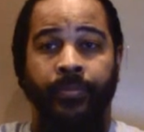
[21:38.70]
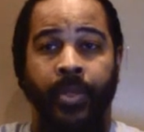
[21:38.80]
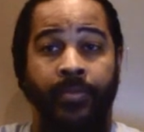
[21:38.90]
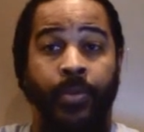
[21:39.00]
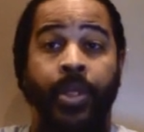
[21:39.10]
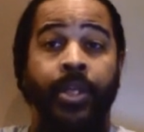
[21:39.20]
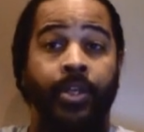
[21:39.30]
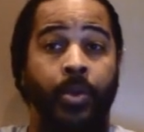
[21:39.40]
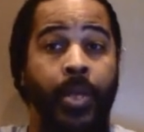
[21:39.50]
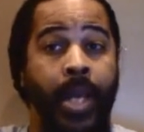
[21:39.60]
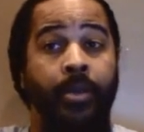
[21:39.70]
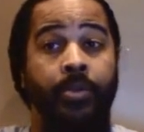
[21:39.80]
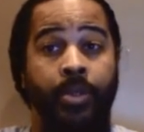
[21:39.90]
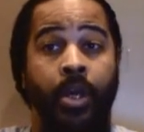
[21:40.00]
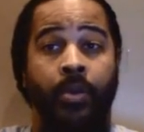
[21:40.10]
If you didn't know, now
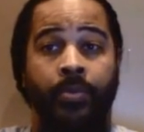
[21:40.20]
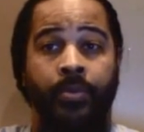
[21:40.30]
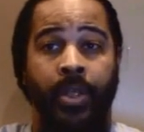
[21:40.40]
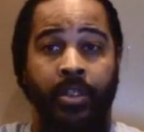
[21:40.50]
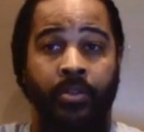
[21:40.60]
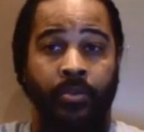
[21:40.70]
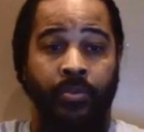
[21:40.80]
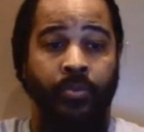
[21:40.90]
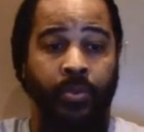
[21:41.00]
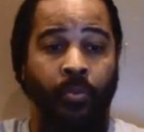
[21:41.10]
you know. This is